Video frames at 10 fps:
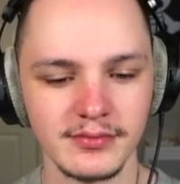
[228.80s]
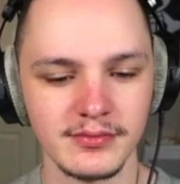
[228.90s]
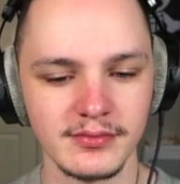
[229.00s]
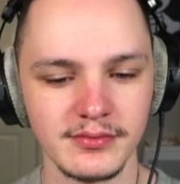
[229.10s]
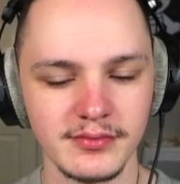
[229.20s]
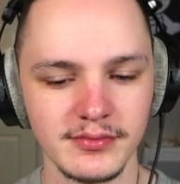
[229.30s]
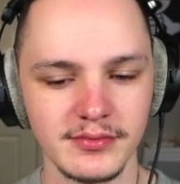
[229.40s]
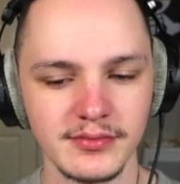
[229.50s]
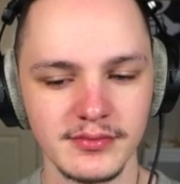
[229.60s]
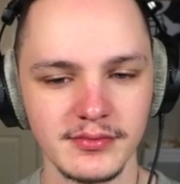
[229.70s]

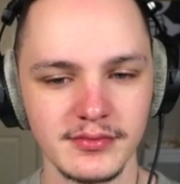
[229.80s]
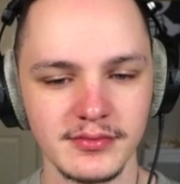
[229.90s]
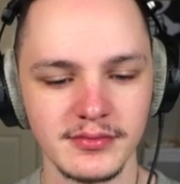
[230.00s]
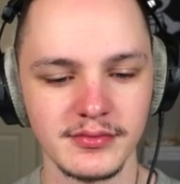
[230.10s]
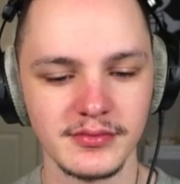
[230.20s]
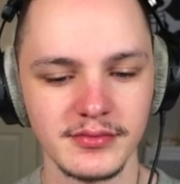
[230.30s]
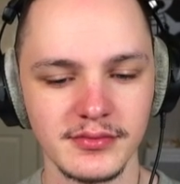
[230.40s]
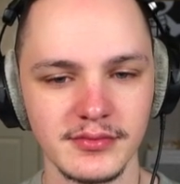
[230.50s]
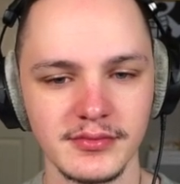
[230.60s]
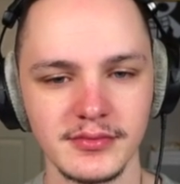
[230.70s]

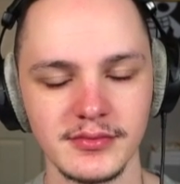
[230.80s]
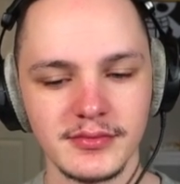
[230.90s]
Nobody speaks.